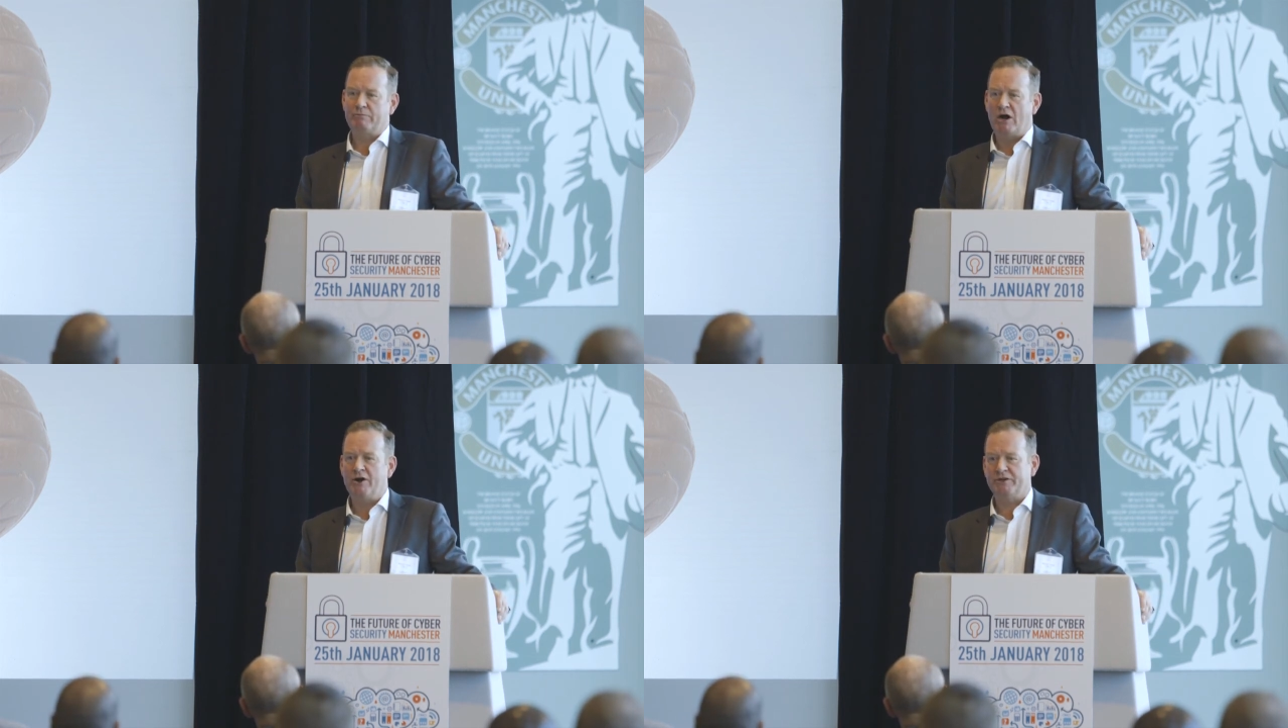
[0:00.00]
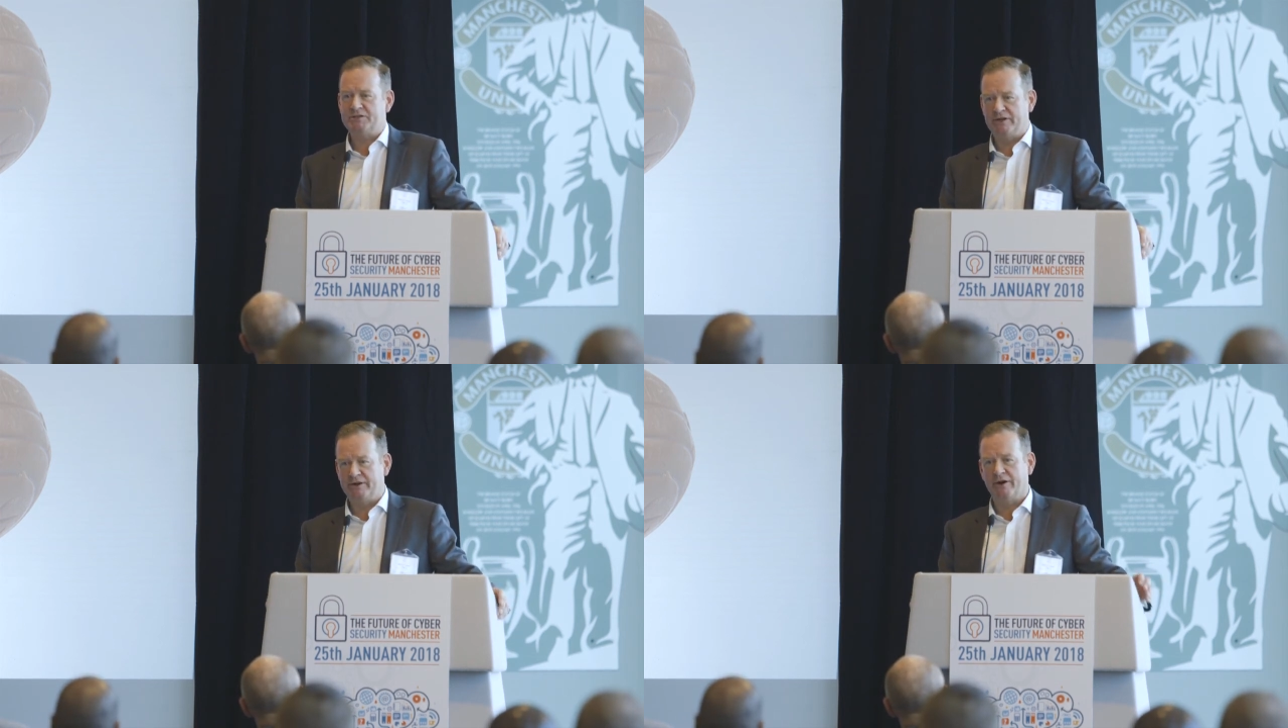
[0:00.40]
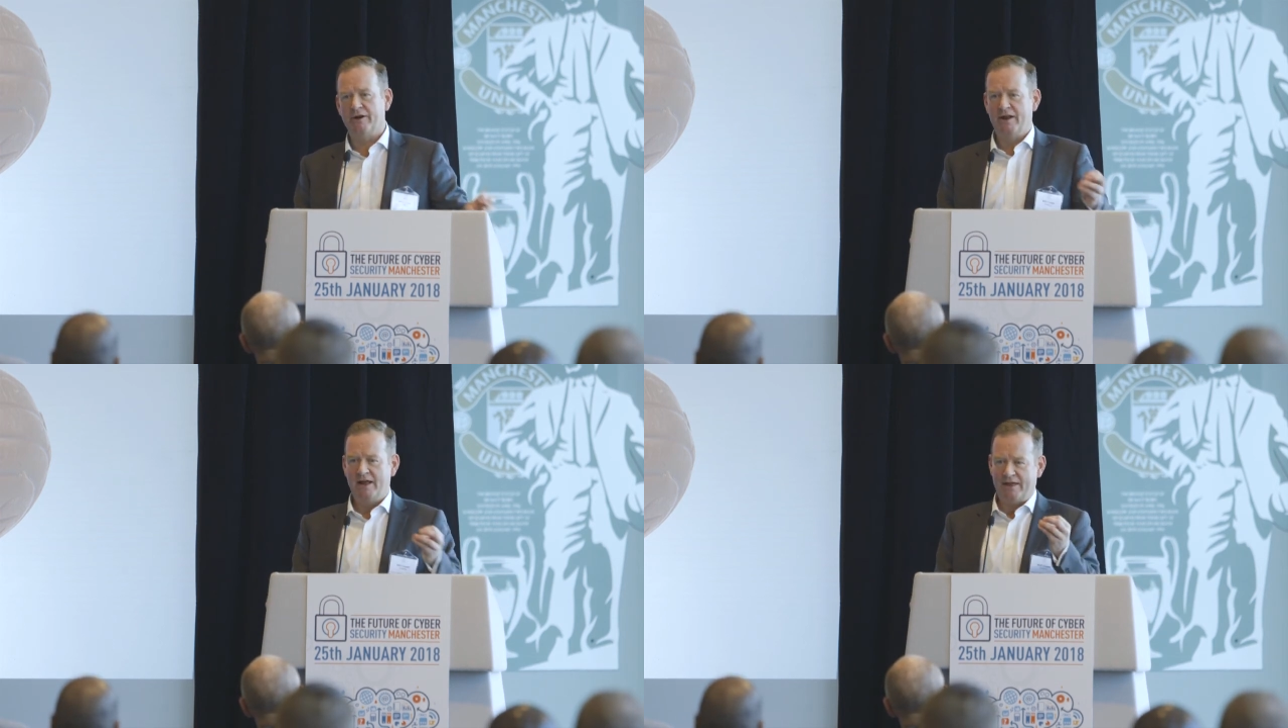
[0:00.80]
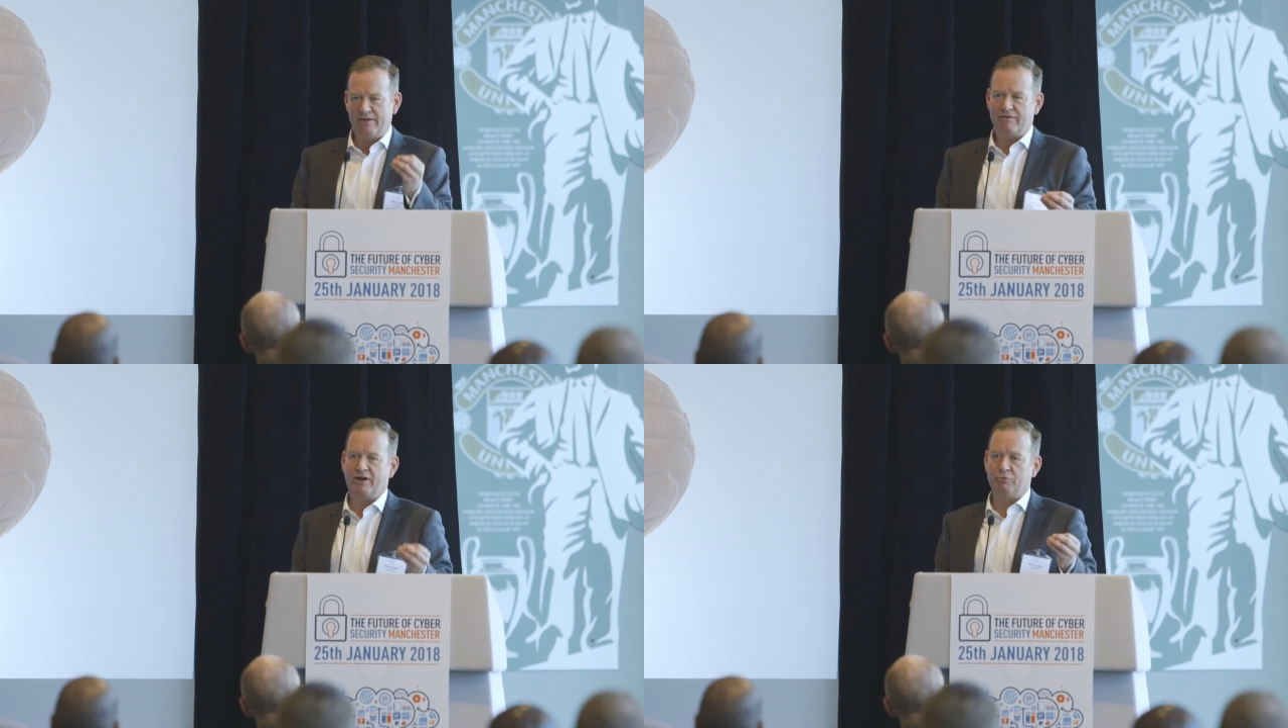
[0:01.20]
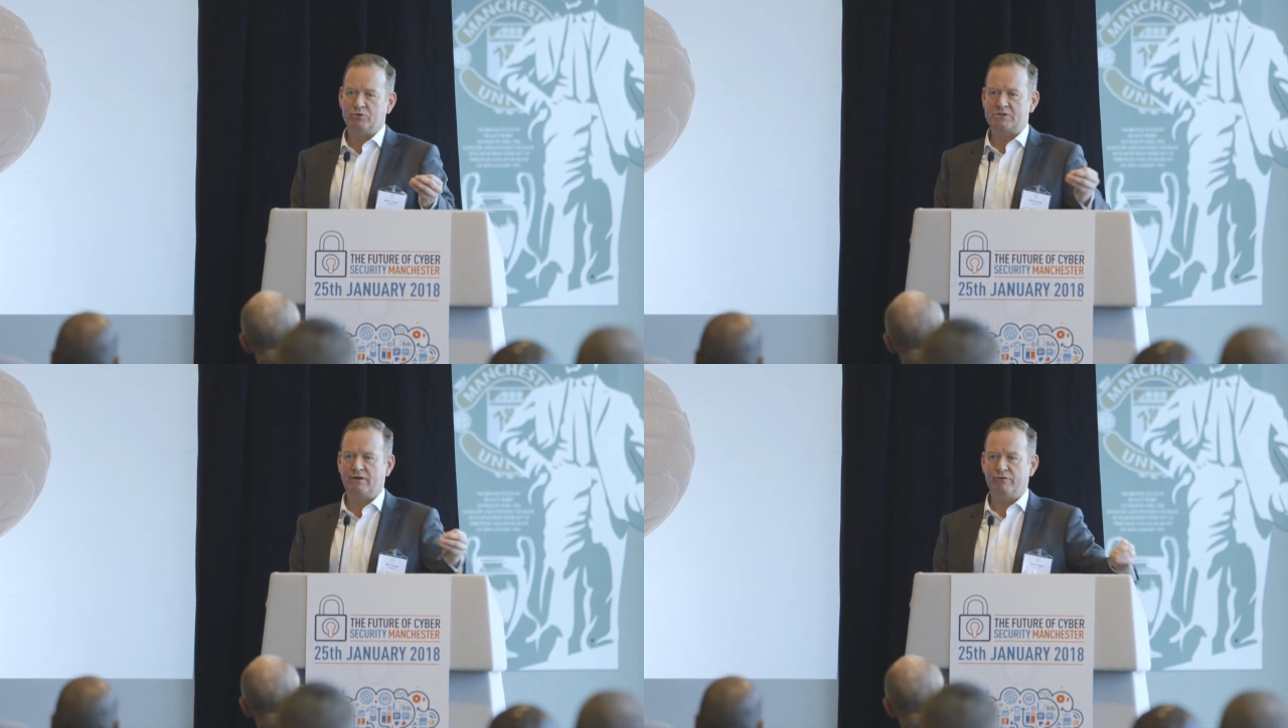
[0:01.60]
hard exterior and the
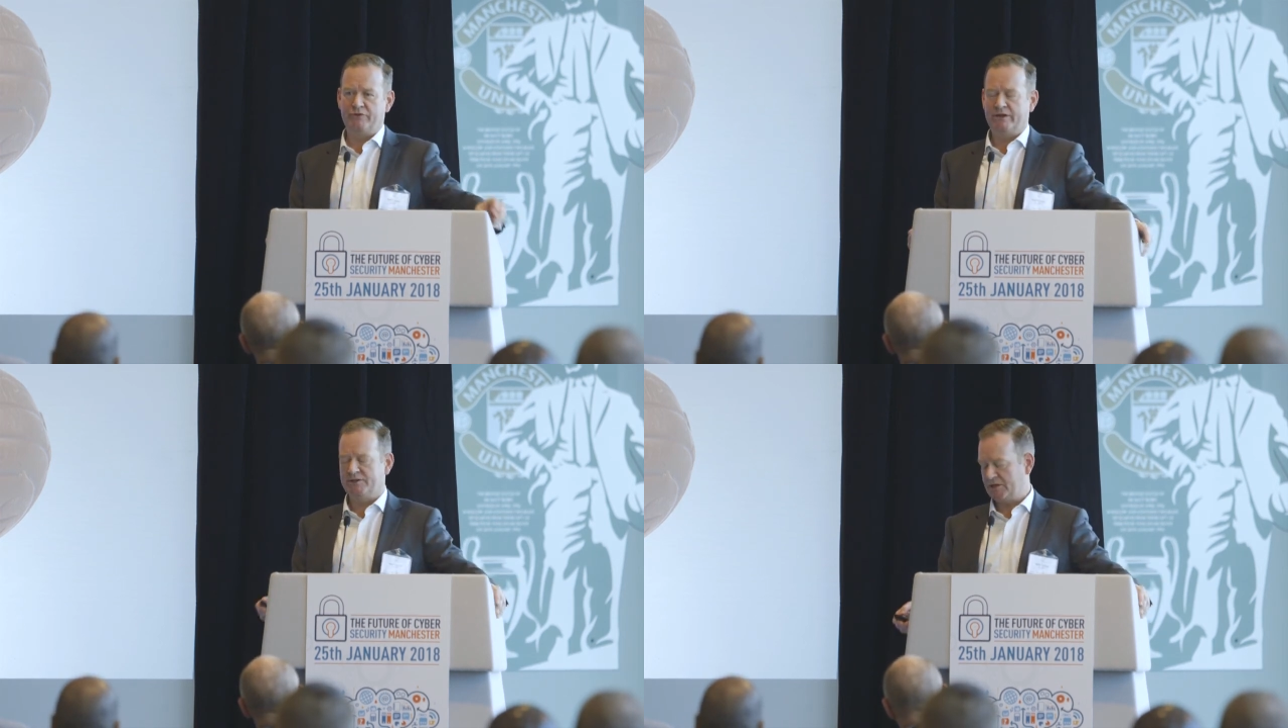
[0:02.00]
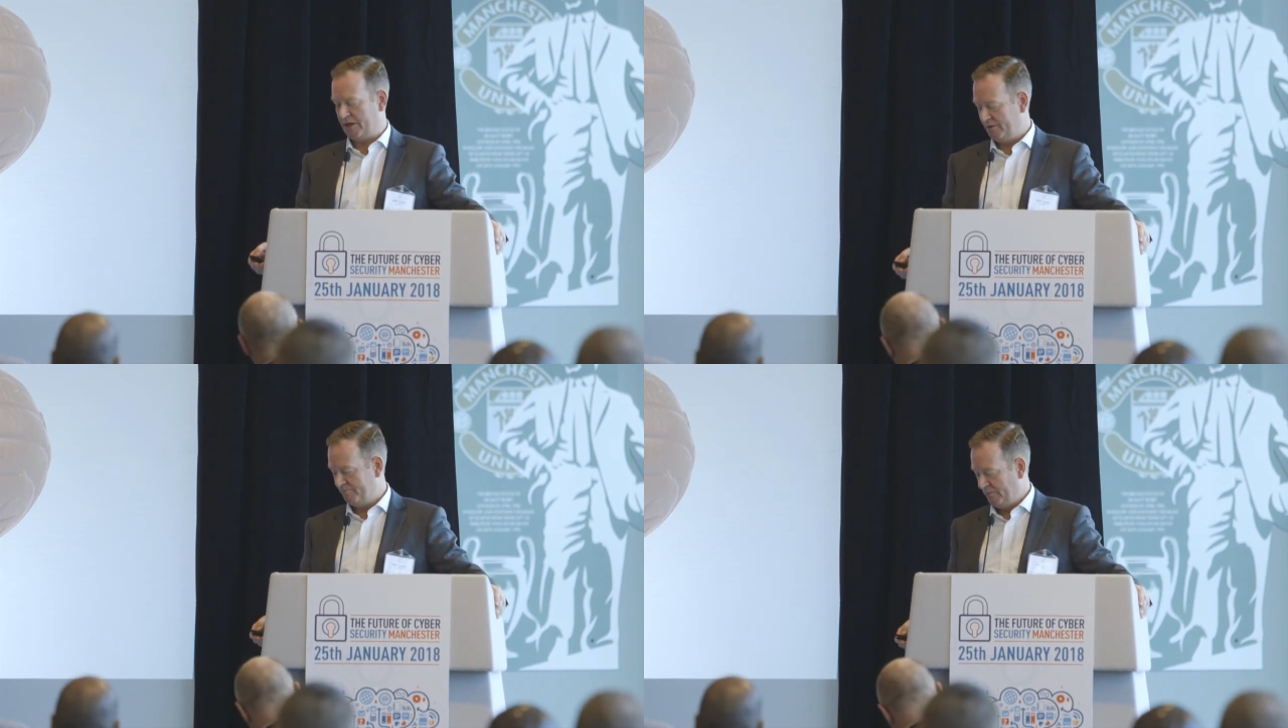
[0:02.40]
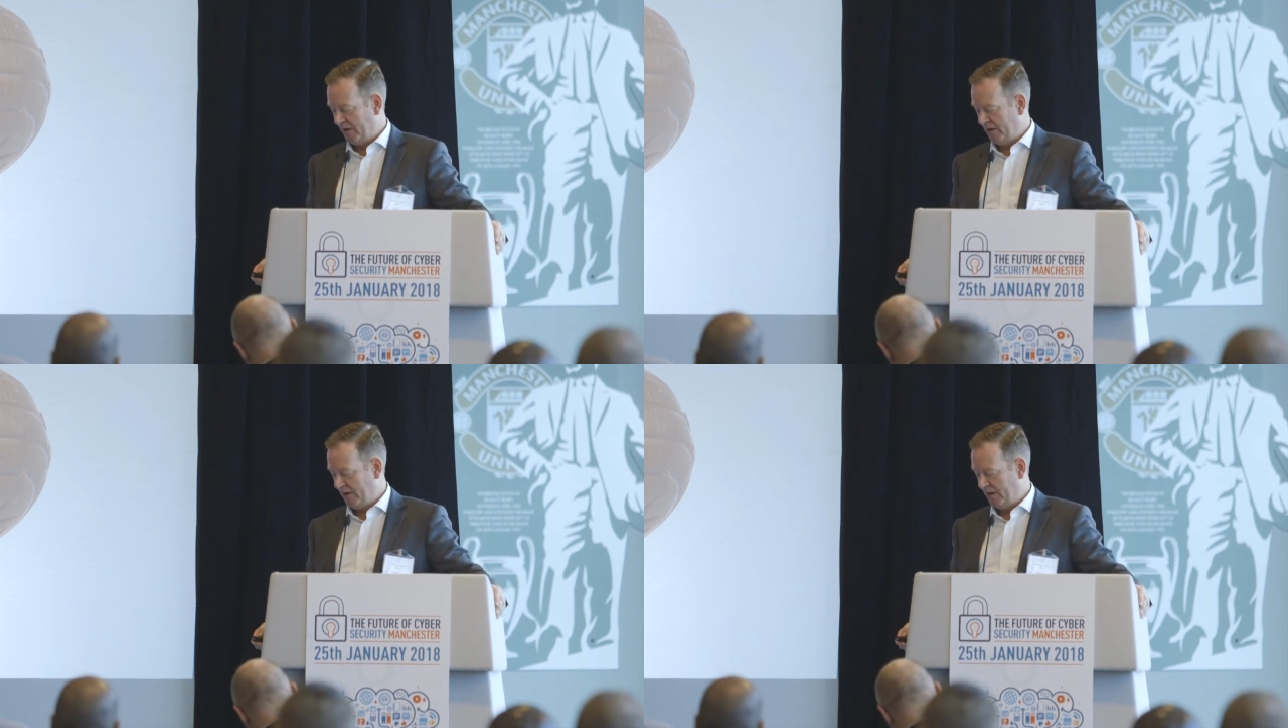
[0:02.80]
valuable stuff on the inside.